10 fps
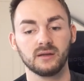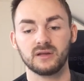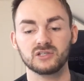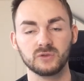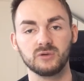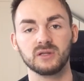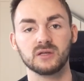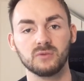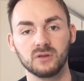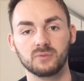That's when you hit
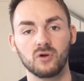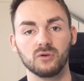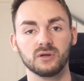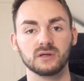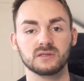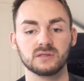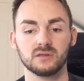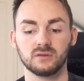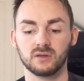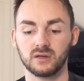them with a product,
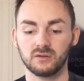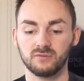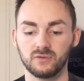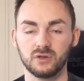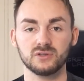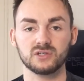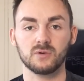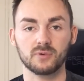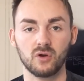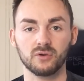kind of, here's
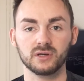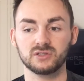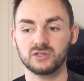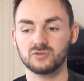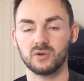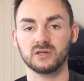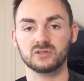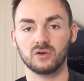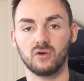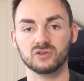our product, here's why
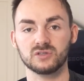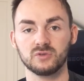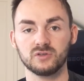it's awesome,